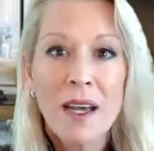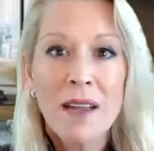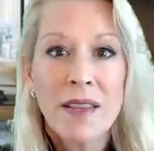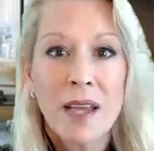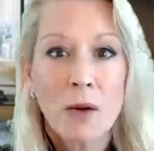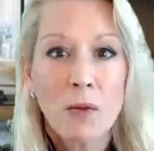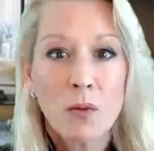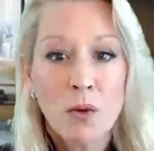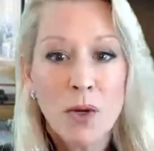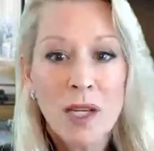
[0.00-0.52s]

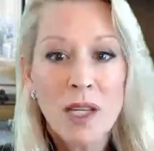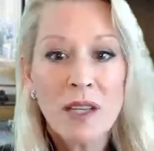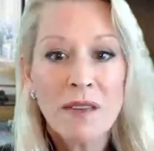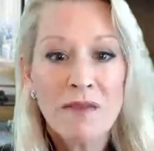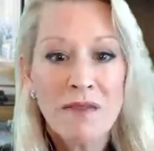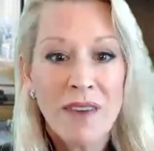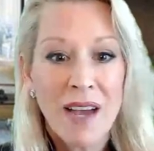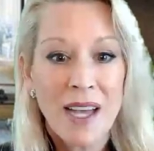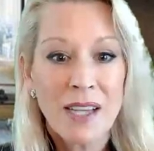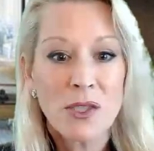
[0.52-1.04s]
that real
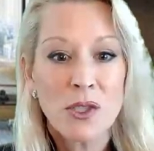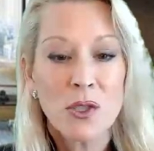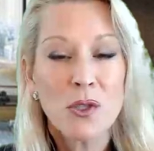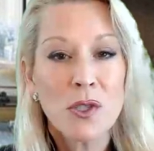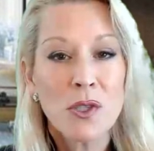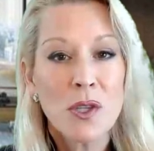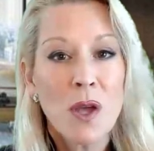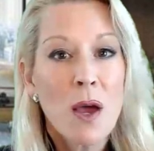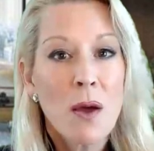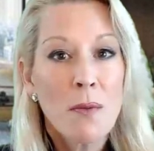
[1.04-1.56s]

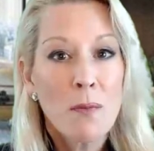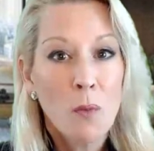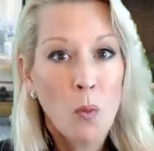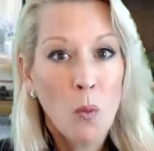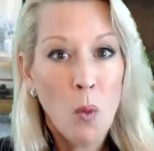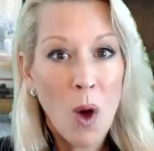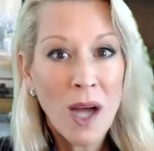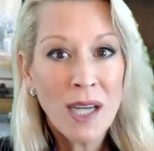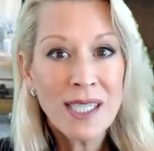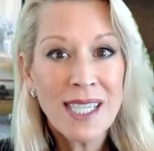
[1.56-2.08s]
investors
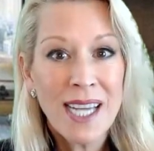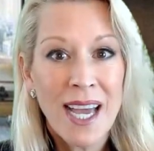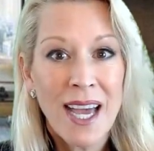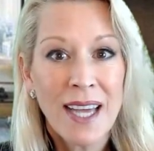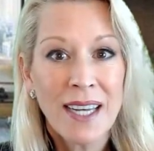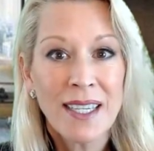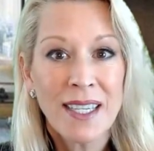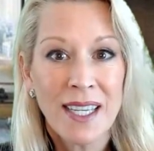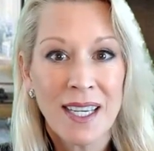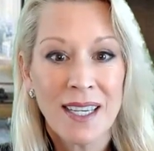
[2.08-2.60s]
want
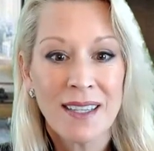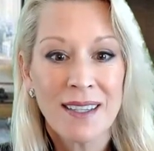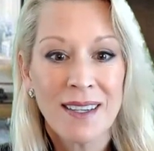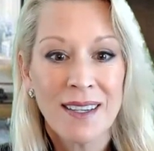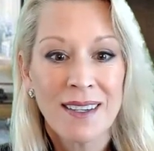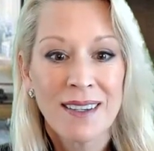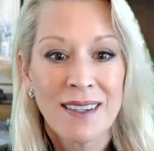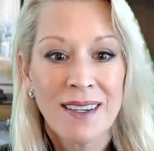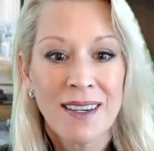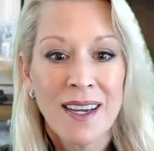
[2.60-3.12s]
and need.
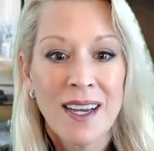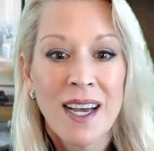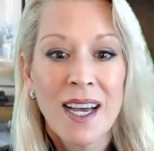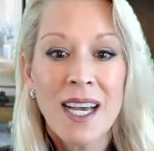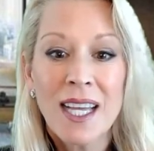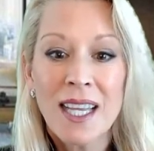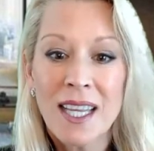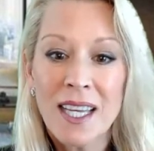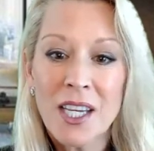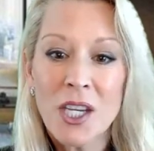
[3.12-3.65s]

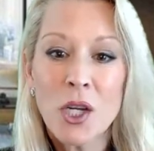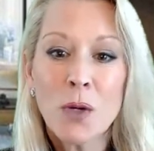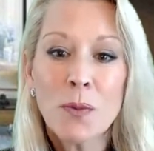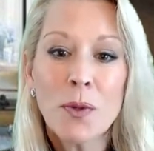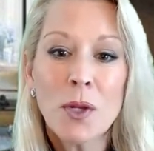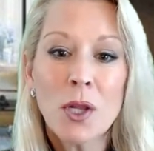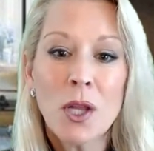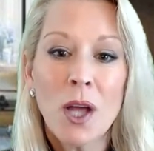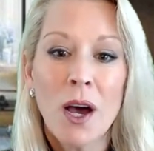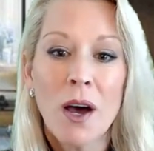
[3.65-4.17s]
Click here
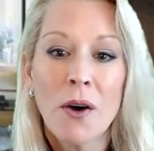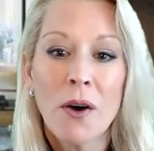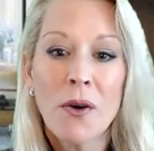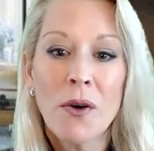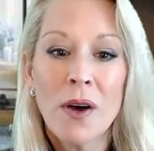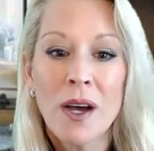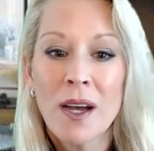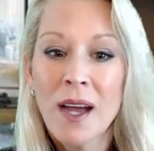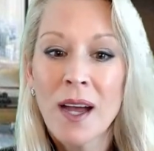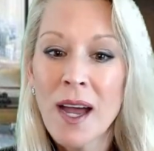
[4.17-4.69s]
below,
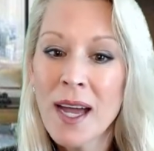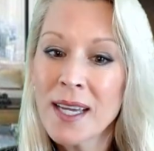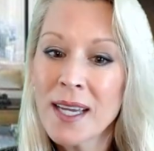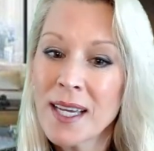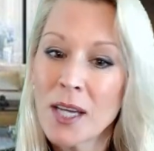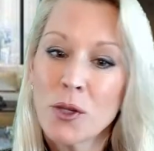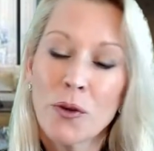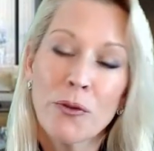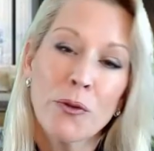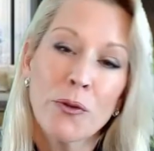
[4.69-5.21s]
get
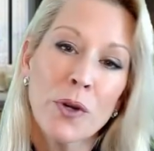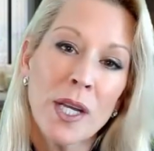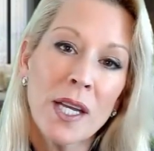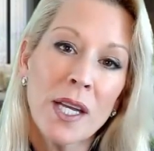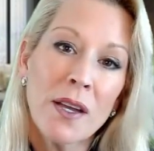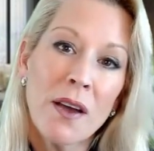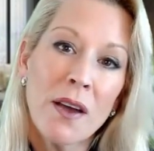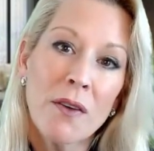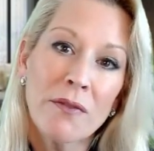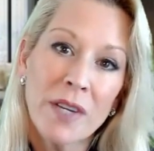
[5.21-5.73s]
your
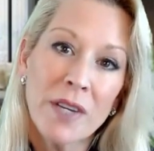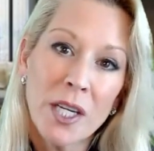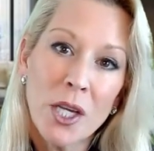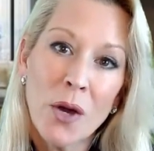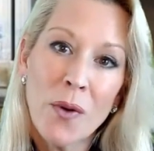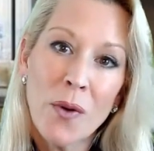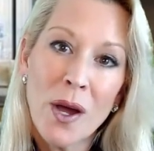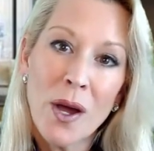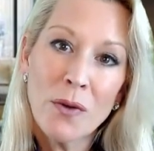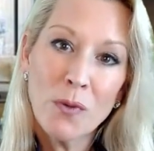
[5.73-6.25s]
free video
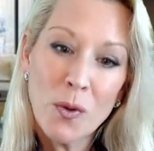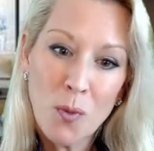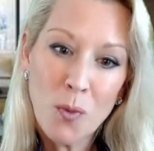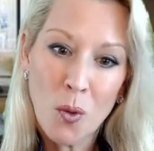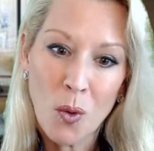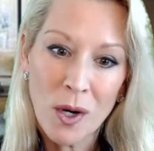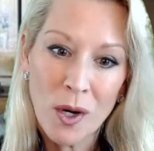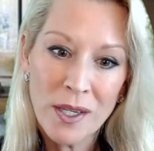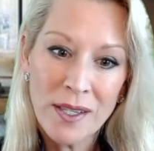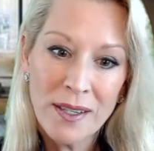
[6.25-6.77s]
and
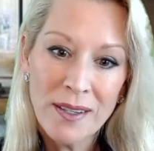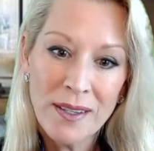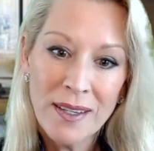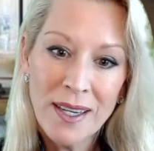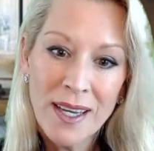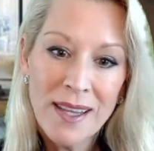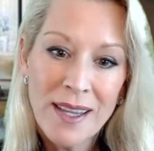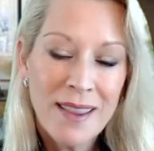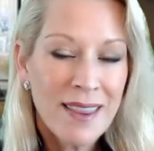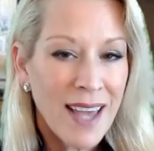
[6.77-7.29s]
report.
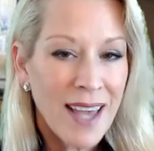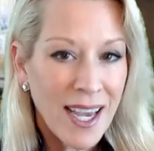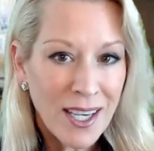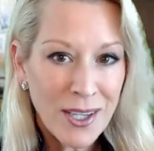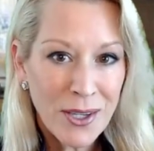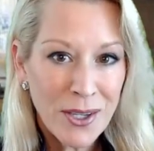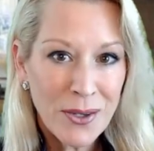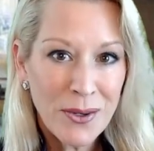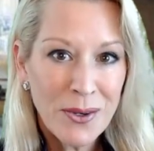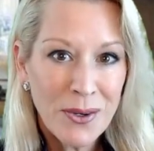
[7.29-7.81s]
Thank
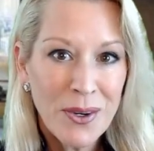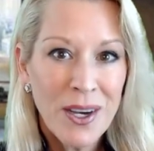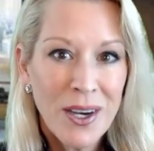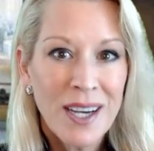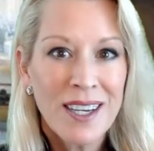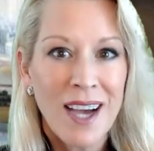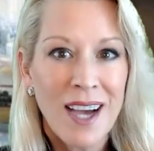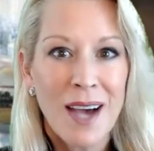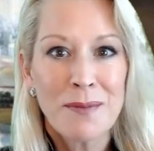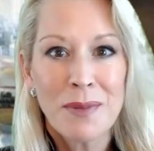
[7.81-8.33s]
you,
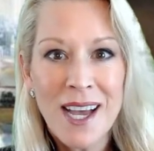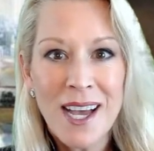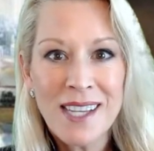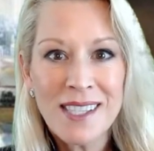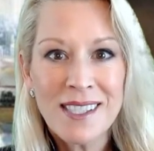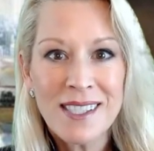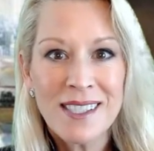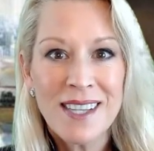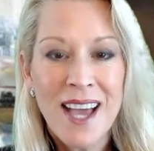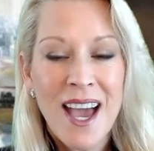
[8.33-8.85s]
God
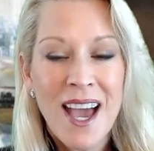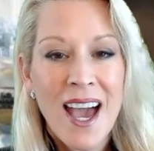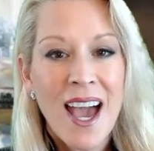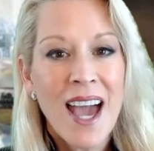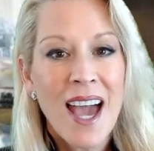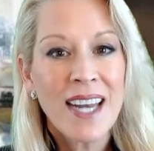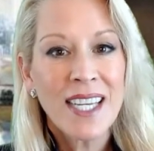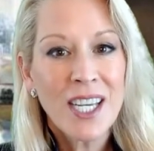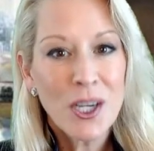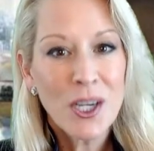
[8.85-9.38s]
bless,
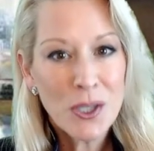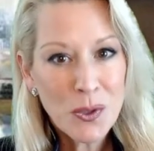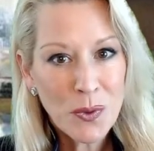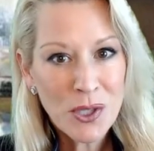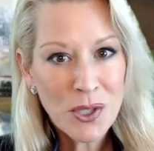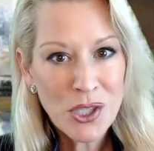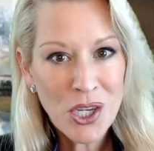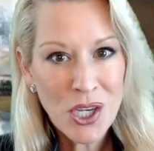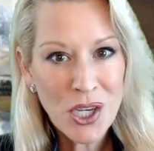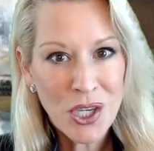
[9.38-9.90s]
and here's
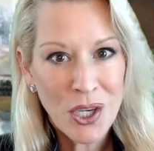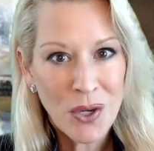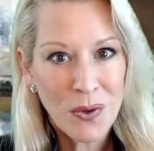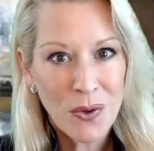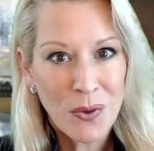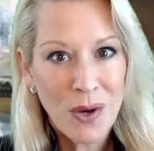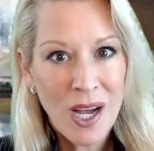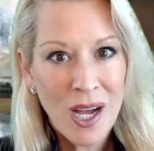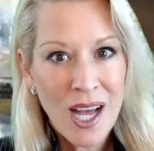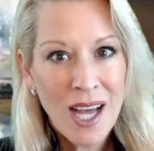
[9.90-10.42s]
wishing
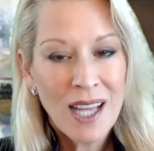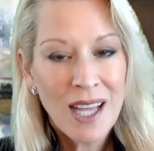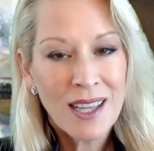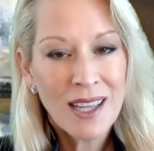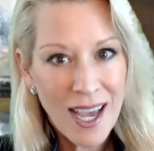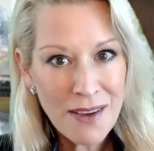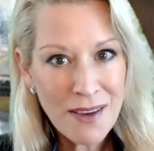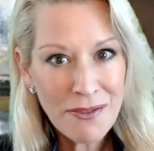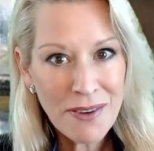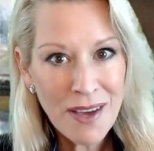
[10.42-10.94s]
you
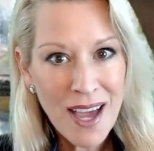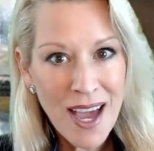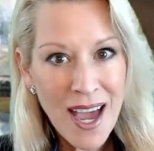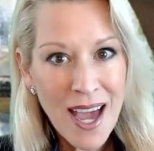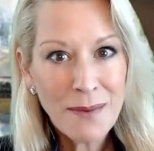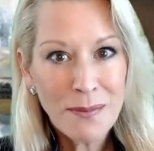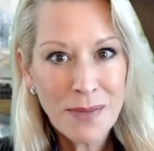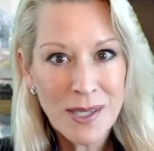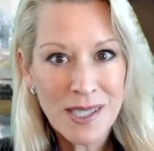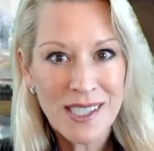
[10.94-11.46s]
life
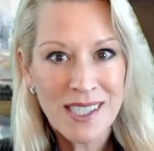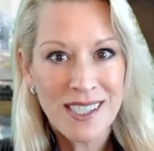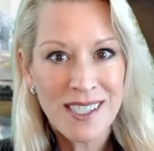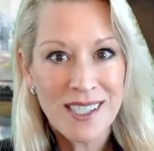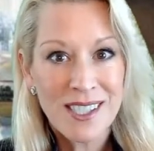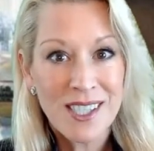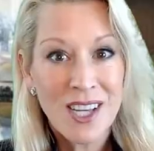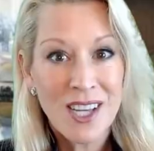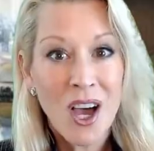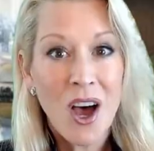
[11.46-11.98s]
and
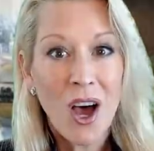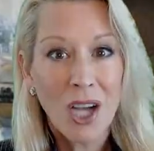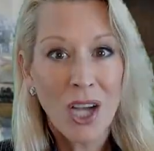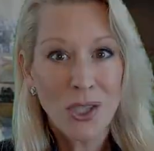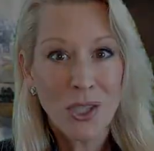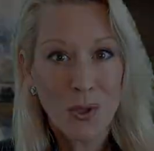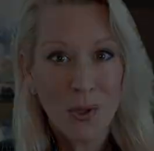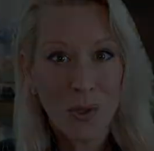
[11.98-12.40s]
business on your